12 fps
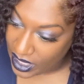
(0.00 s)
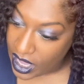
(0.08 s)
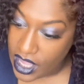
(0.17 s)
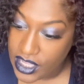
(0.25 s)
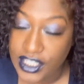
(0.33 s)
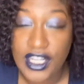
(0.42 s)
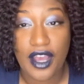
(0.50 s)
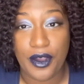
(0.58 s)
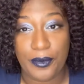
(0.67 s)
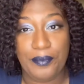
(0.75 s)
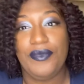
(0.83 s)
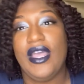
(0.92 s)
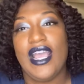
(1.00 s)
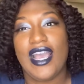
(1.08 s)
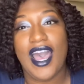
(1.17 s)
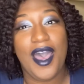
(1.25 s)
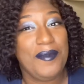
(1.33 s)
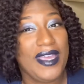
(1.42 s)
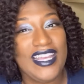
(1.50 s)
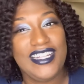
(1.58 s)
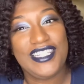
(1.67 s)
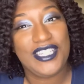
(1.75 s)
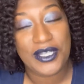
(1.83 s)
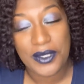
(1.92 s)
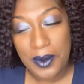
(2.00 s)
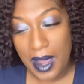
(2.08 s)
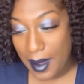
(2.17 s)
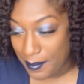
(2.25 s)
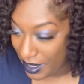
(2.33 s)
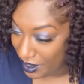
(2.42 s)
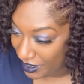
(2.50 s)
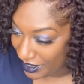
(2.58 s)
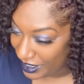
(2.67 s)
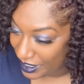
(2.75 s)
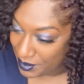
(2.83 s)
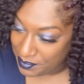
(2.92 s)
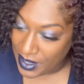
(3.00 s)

So, Coming to America.